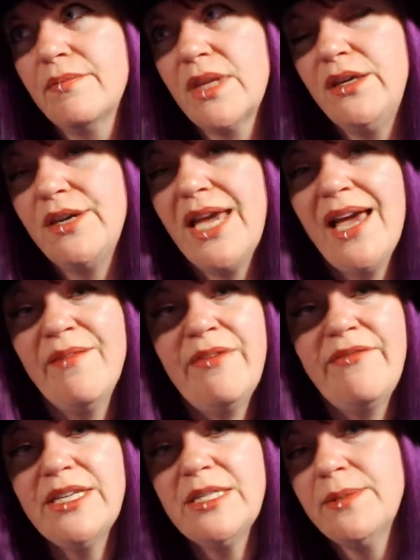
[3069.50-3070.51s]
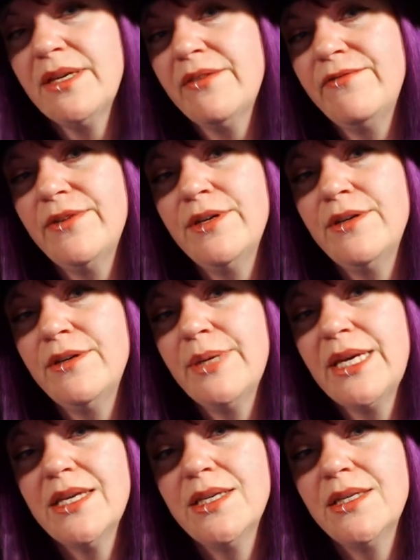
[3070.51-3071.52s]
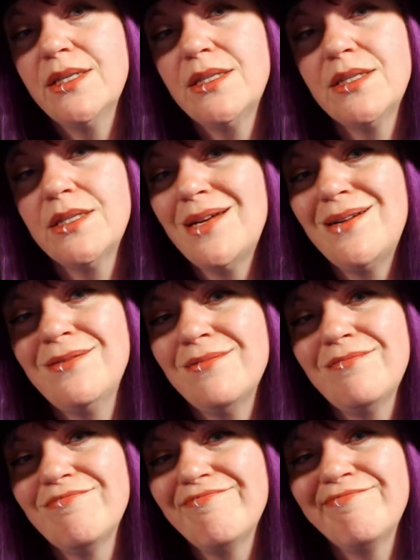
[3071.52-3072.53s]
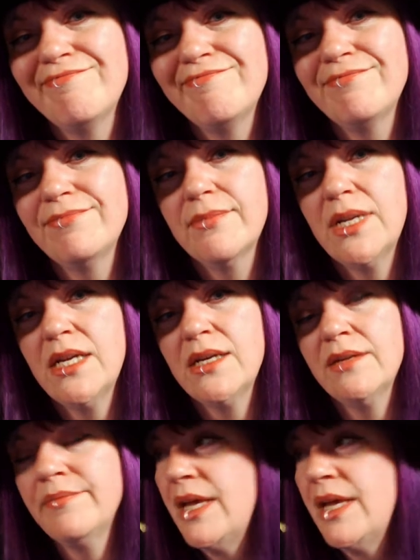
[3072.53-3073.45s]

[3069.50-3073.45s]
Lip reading: You can't have my Facebook info because I don't know.